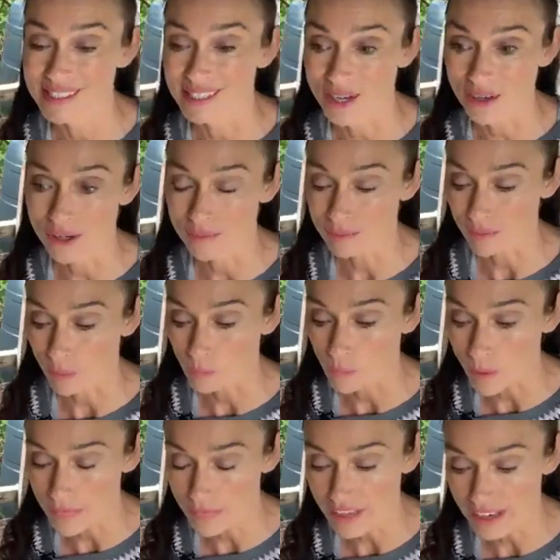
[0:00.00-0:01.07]
So
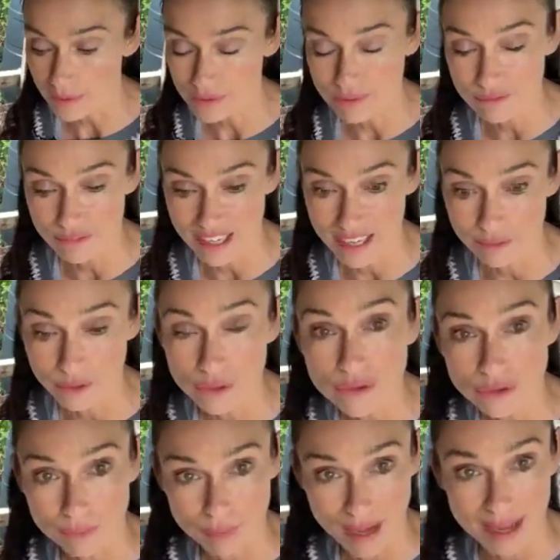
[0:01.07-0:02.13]

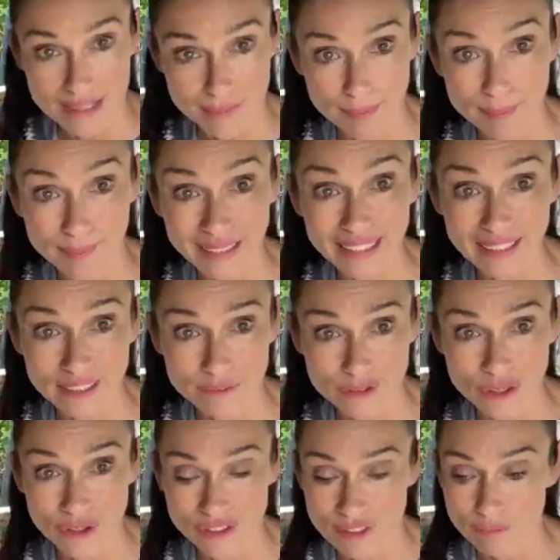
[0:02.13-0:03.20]
1,500 parts per million of
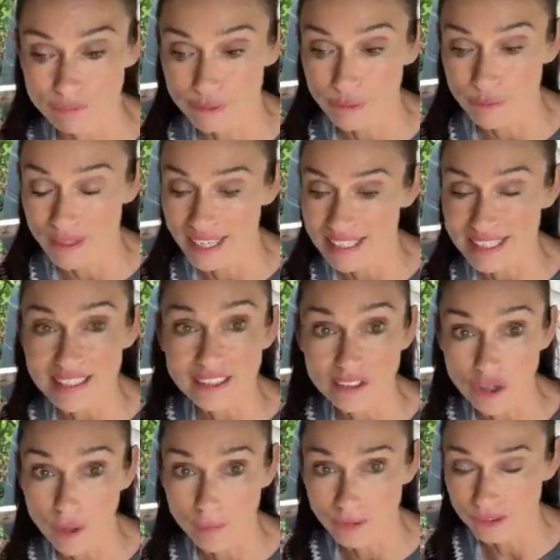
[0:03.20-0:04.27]
sodium fluoride in
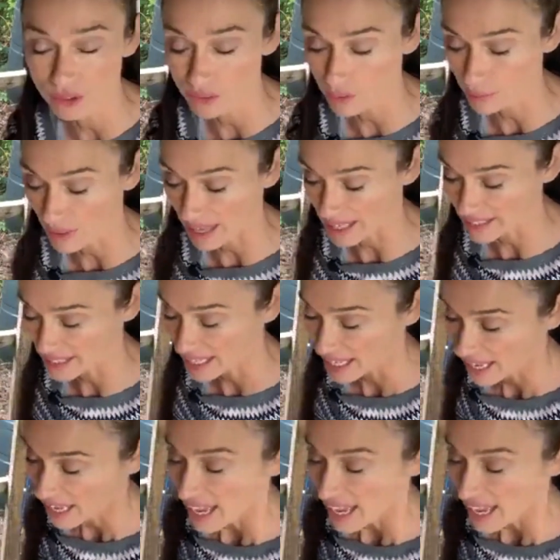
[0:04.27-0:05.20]
your normal toothpaste